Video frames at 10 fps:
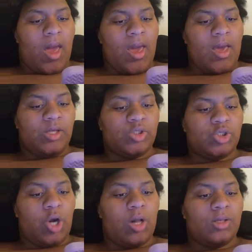And
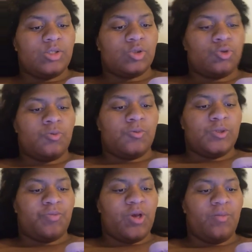Charlotte's
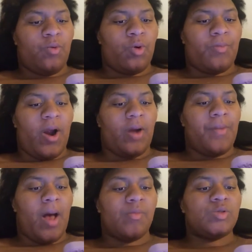springboard
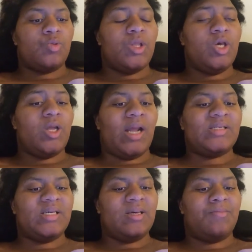powerbomb is a really good
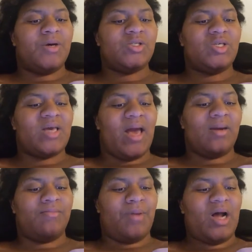idea, but she
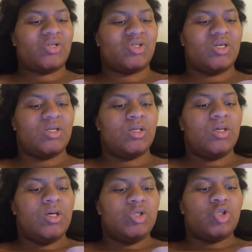kind of botched it.
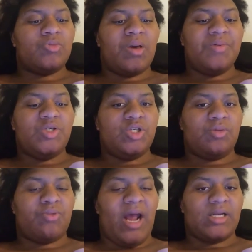So maybe she
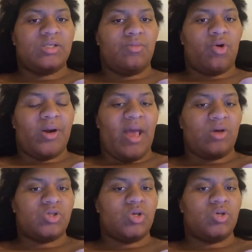should practice it more at
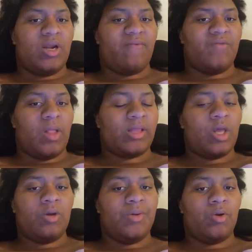house shows, and I feel like
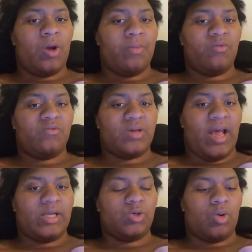that'll be a great move to
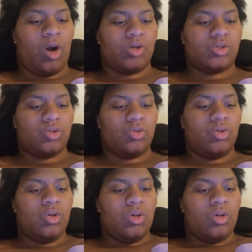add to her arsenal.